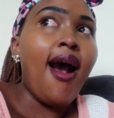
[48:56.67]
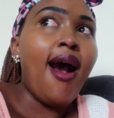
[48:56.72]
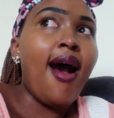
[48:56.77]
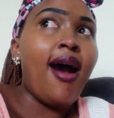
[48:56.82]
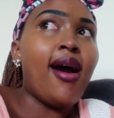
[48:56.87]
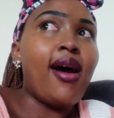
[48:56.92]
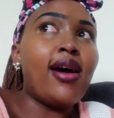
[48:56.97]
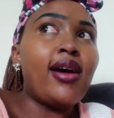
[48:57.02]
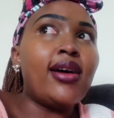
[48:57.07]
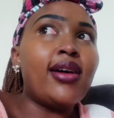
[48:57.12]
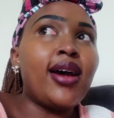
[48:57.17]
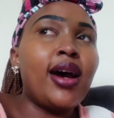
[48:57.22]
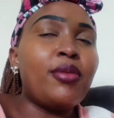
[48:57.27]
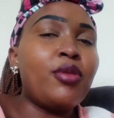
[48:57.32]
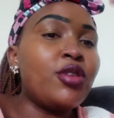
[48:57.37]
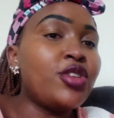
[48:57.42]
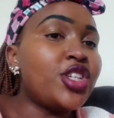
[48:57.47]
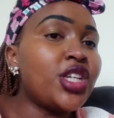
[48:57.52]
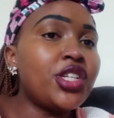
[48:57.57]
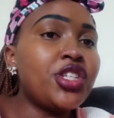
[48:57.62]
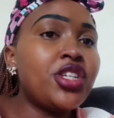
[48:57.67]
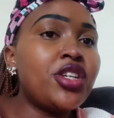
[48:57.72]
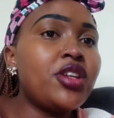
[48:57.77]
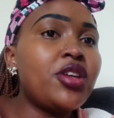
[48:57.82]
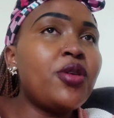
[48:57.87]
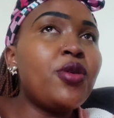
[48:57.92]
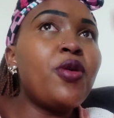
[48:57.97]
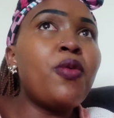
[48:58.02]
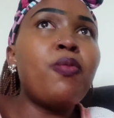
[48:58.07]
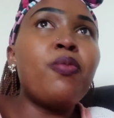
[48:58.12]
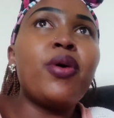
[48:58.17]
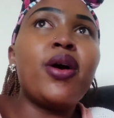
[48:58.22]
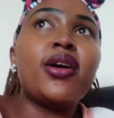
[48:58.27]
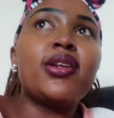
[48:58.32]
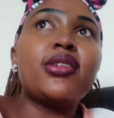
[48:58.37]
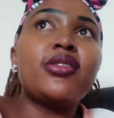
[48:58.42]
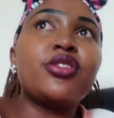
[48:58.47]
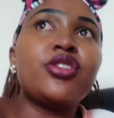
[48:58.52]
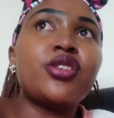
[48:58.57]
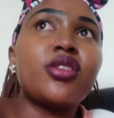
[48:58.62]
I'm not judging you,
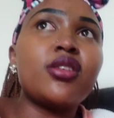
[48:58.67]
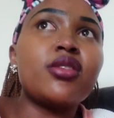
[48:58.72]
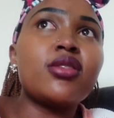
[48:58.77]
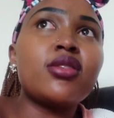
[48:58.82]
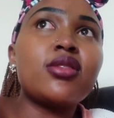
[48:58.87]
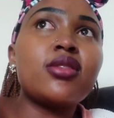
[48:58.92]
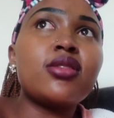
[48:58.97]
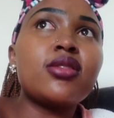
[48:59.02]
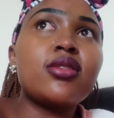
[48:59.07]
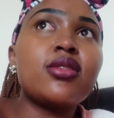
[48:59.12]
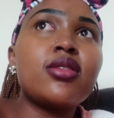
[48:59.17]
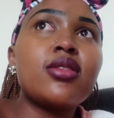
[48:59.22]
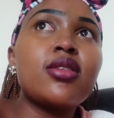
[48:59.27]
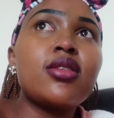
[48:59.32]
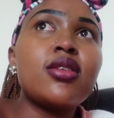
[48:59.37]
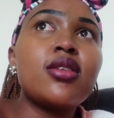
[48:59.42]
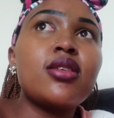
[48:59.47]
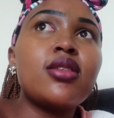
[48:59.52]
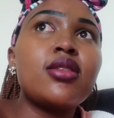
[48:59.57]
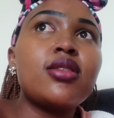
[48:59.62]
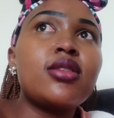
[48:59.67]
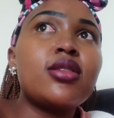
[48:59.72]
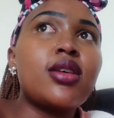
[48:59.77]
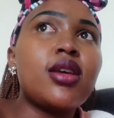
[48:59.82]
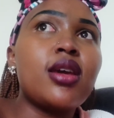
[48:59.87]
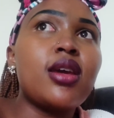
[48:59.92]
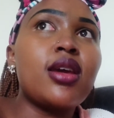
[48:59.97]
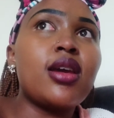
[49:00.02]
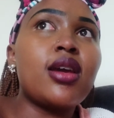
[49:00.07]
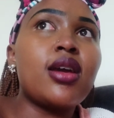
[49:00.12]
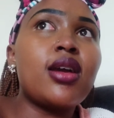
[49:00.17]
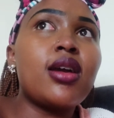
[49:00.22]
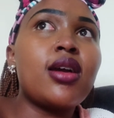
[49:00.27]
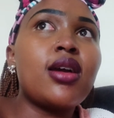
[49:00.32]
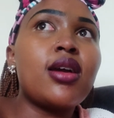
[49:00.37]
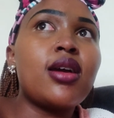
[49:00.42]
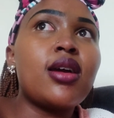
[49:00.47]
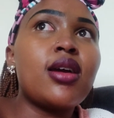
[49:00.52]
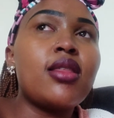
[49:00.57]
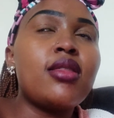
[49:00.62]
but just take
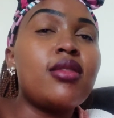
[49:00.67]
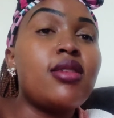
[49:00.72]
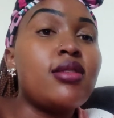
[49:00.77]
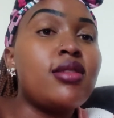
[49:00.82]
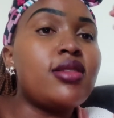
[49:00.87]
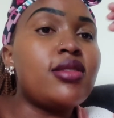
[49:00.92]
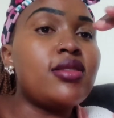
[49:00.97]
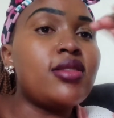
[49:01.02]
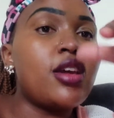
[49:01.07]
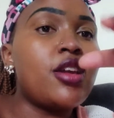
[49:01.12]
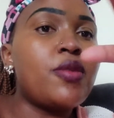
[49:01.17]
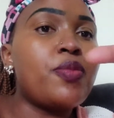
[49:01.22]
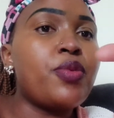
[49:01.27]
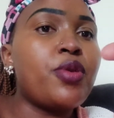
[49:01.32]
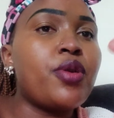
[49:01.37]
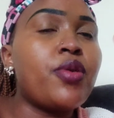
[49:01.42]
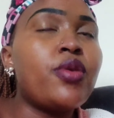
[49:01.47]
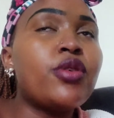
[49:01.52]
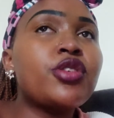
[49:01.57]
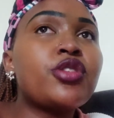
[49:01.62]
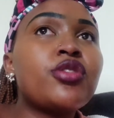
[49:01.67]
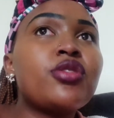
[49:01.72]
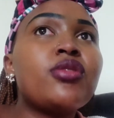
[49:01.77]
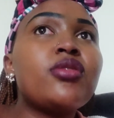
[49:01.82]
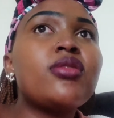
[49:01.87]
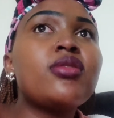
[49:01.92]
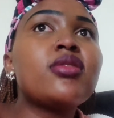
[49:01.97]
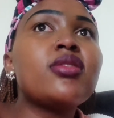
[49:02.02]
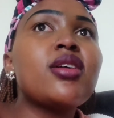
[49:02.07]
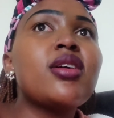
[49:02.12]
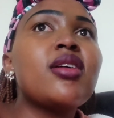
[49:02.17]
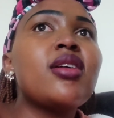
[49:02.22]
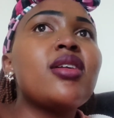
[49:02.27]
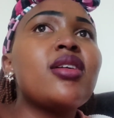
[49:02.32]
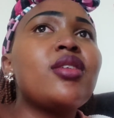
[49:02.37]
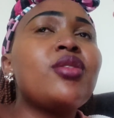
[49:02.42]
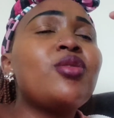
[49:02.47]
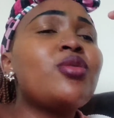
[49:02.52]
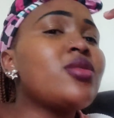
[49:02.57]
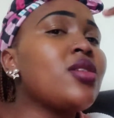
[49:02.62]
the necessary precautions.
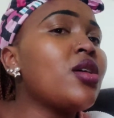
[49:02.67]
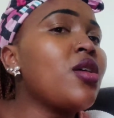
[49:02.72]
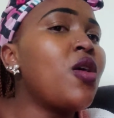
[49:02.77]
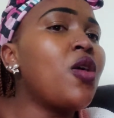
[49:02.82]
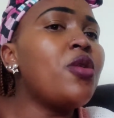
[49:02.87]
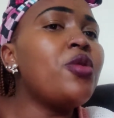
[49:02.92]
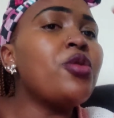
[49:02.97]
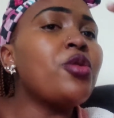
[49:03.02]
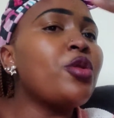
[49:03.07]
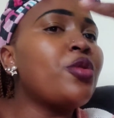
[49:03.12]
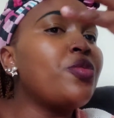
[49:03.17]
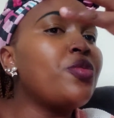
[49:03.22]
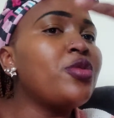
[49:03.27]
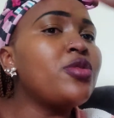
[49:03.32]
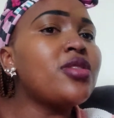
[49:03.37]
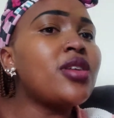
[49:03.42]
Use a condom.